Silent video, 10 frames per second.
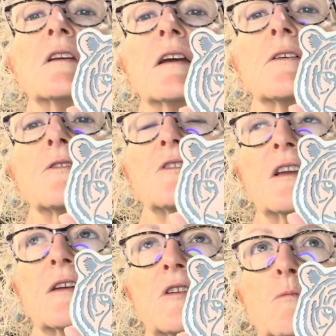together to
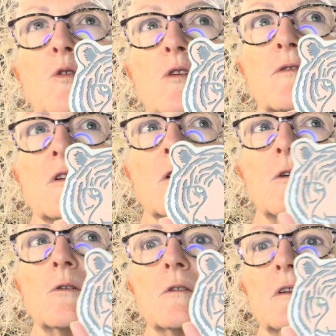give it more of a
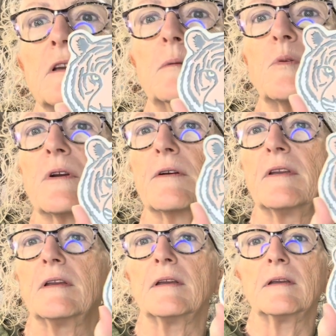goldy,
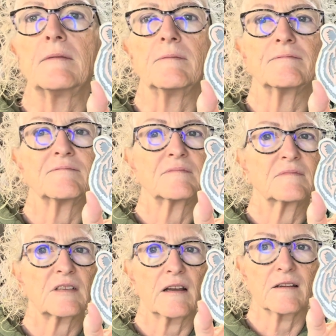browny,
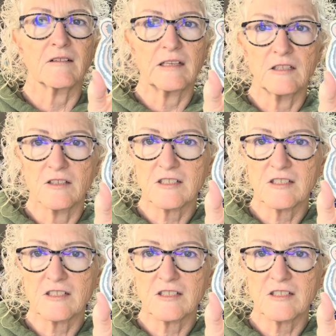tigery look.